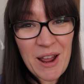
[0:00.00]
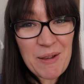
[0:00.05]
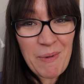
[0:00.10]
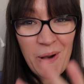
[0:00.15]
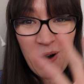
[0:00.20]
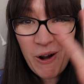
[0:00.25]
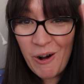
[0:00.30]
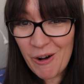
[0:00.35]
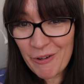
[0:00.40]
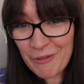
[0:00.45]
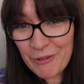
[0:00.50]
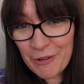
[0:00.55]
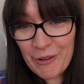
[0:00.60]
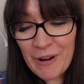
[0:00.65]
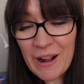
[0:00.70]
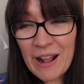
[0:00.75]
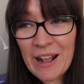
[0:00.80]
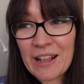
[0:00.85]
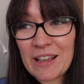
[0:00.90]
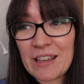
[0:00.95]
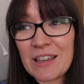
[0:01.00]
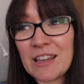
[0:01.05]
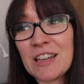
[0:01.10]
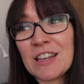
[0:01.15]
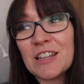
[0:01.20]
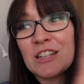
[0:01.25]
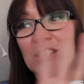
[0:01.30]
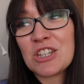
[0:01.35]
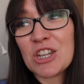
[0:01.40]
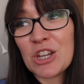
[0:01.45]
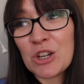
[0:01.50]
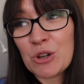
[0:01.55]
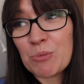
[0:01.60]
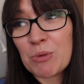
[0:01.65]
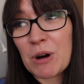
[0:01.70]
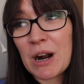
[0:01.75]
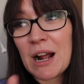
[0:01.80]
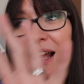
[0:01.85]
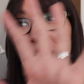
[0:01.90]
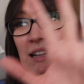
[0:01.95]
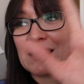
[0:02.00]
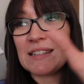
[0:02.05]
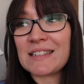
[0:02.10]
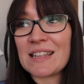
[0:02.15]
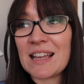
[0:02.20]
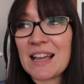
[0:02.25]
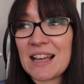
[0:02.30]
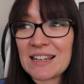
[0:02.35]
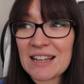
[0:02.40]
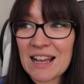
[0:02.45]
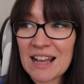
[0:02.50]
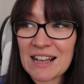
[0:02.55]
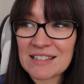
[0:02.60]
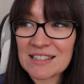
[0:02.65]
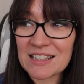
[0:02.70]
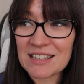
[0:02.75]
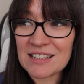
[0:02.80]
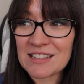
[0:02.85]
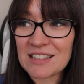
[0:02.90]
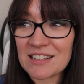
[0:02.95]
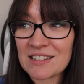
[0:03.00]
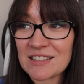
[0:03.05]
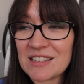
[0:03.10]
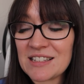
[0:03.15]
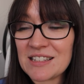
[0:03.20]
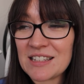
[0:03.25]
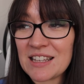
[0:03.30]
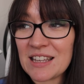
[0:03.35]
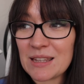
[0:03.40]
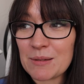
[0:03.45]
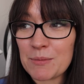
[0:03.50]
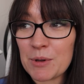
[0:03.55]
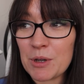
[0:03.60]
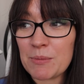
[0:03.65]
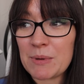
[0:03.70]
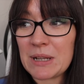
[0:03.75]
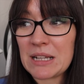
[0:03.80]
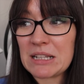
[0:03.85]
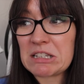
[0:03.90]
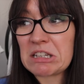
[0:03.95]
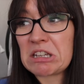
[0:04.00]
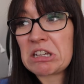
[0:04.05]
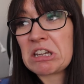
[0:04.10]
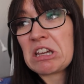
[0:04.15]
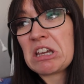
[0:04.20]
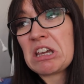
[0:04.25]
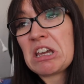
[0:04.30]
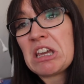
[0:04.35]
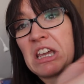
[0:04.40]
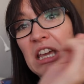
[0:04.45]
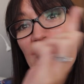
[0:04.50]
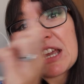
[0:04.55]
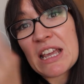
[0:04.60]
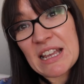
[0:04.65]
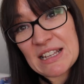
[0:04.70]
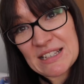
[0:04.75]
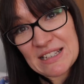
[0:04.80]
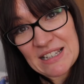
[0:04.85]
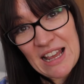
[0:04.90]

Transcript: I'm offering to brands and as consultancy at the moment isn't